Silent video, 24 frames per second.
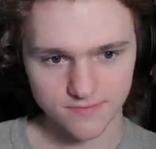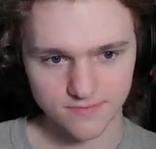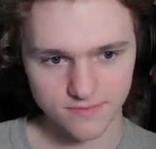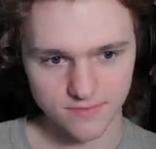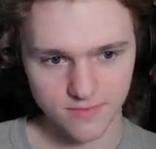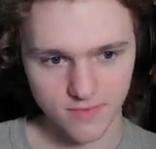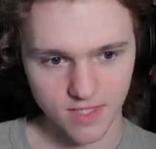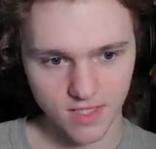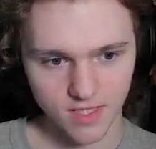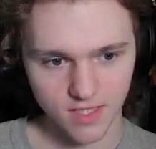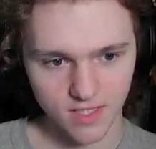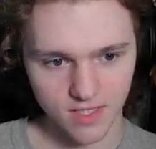
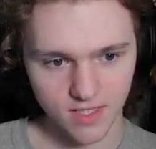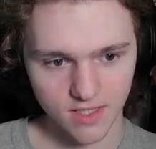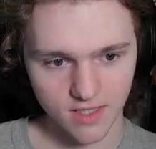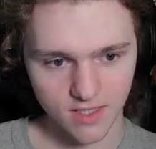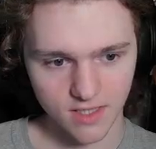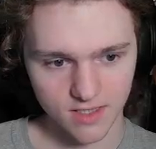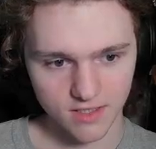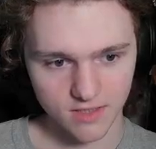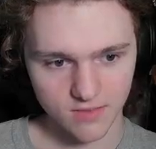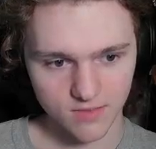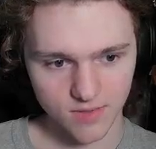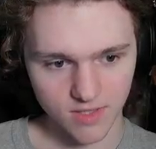Can I get
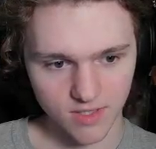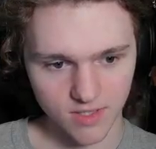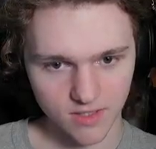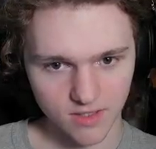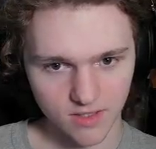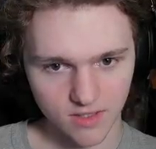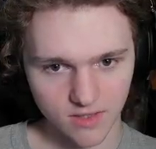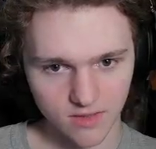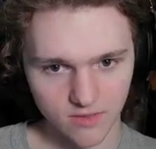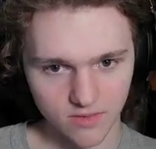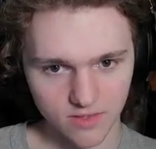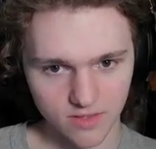XP?
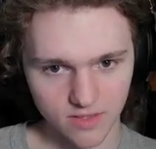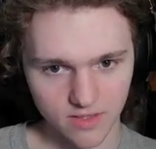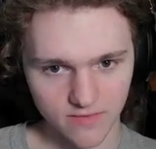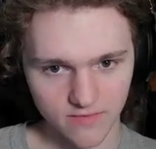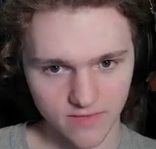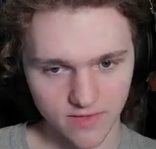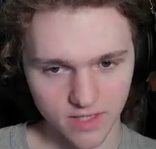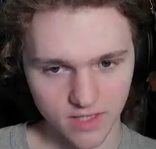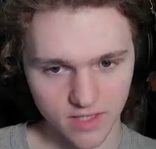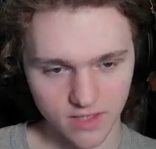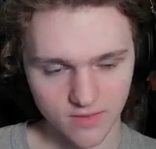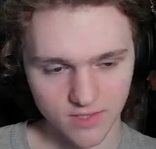Oh, we don't have any
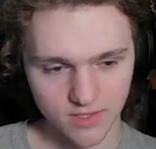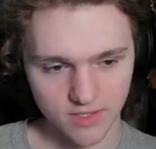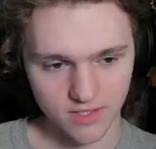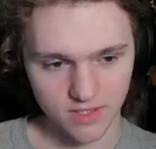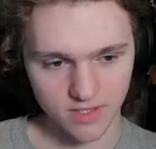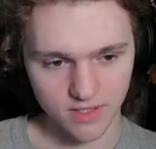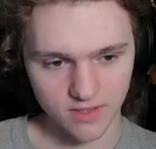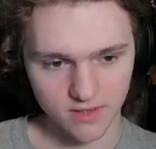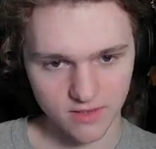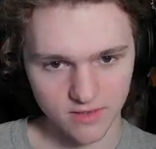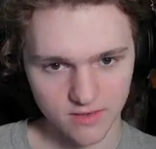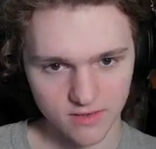enemies
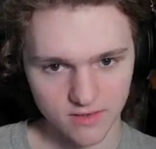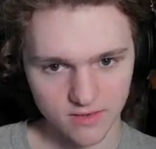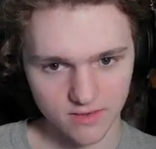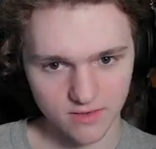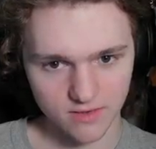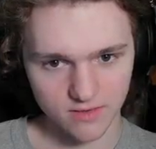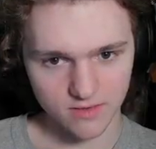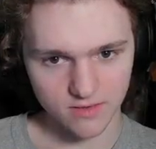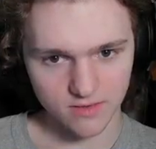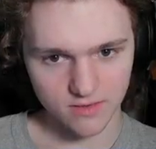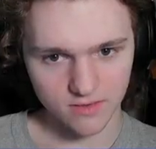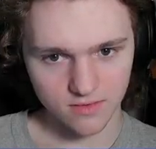yet.
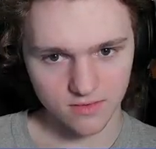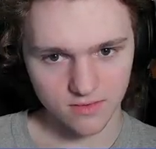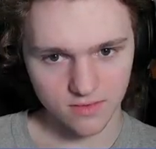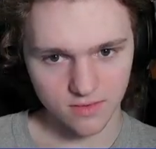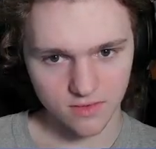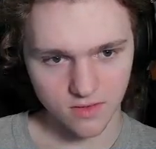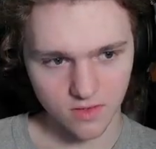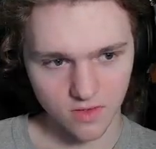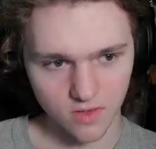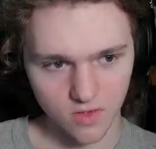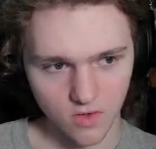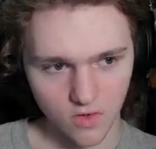
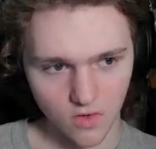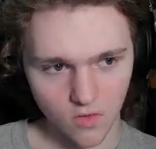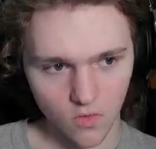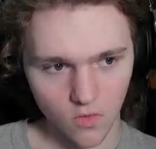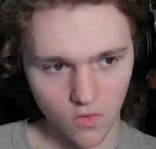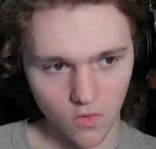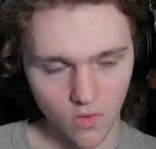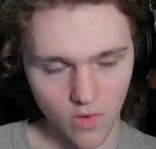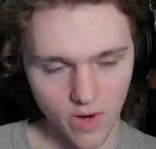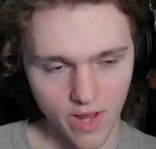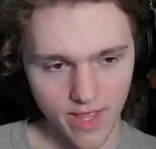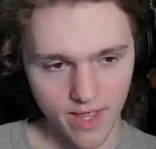
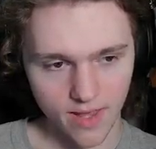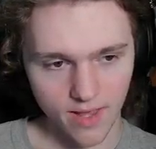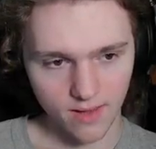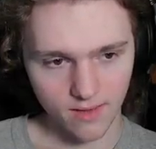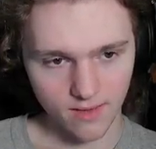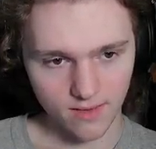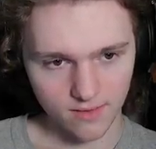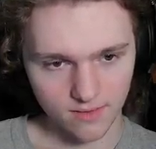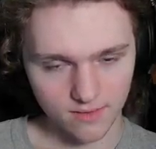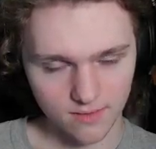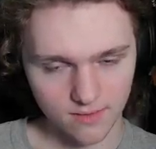Well.